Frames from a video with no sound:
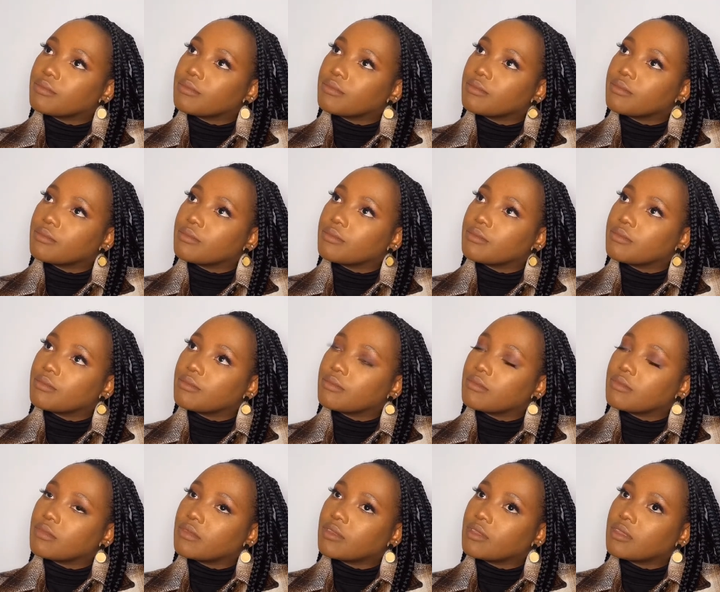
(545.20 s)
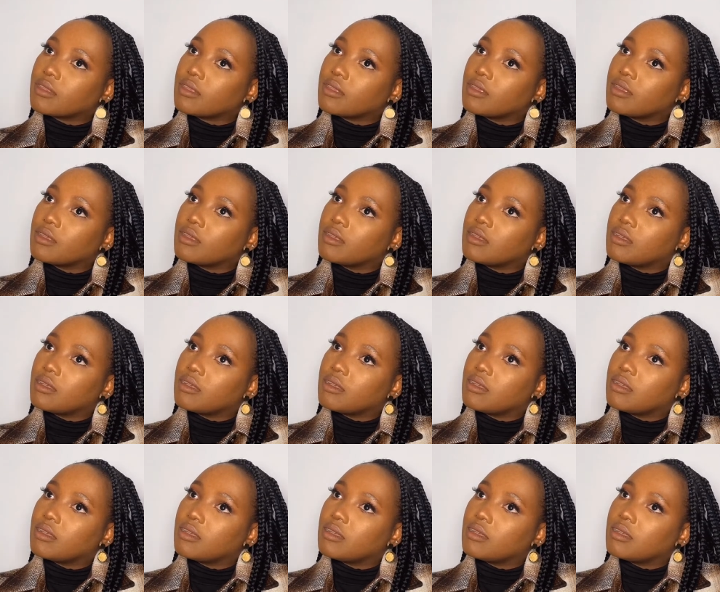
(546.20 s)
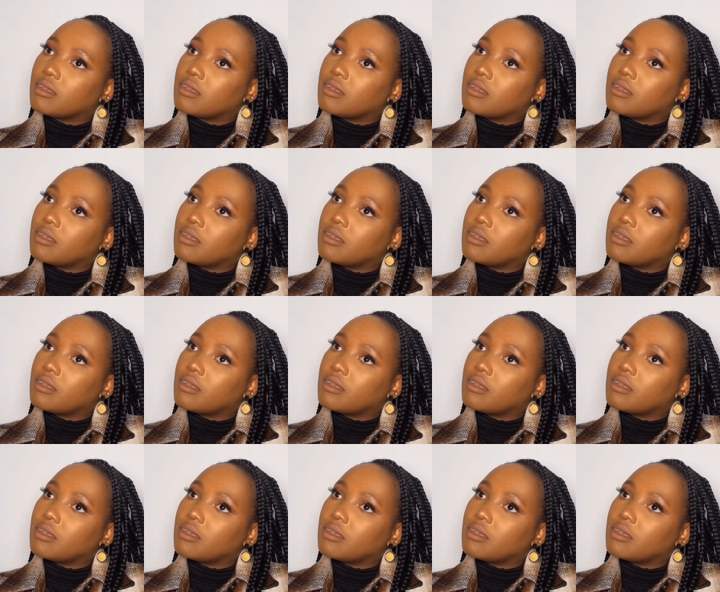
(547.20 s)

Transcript: (no one is talking)